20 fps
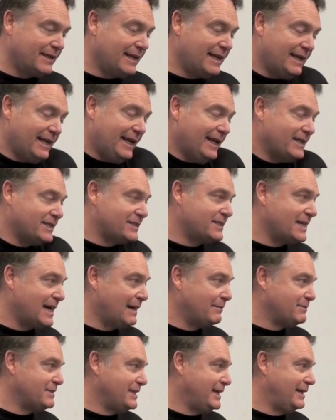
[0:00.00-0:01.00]
he's
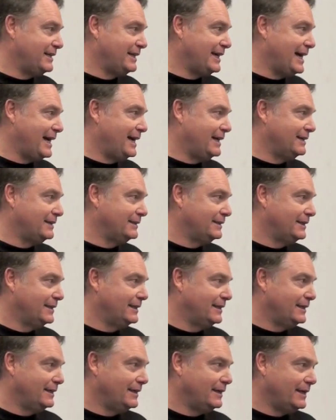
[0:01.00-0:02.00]
top 10 guy.
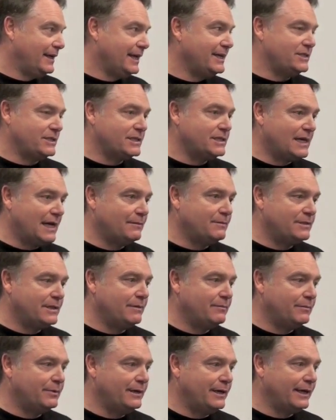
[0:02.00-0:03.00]
He's a top
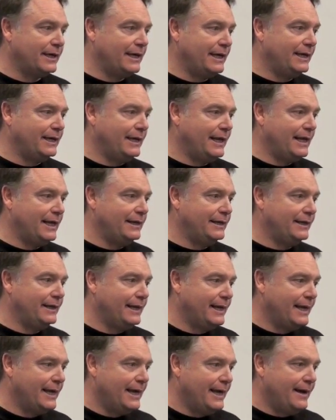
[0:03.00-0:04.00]
10 pick, and
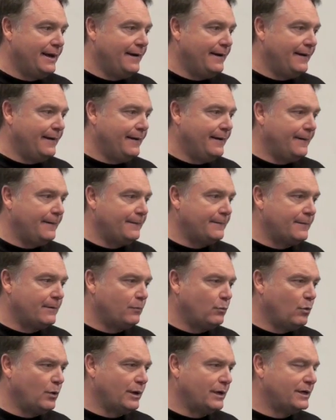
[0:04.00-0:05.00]

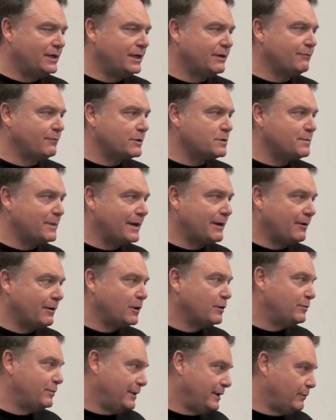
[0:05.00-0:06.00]
what a difference maker
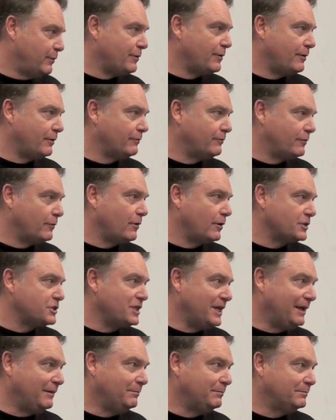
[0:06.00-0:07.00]
he'll be for our
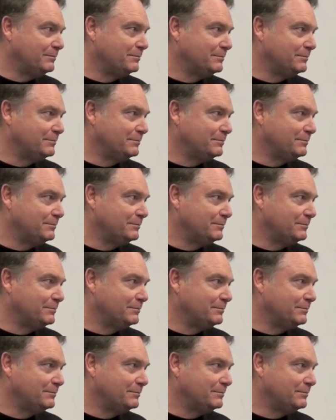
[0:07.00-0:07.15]
team.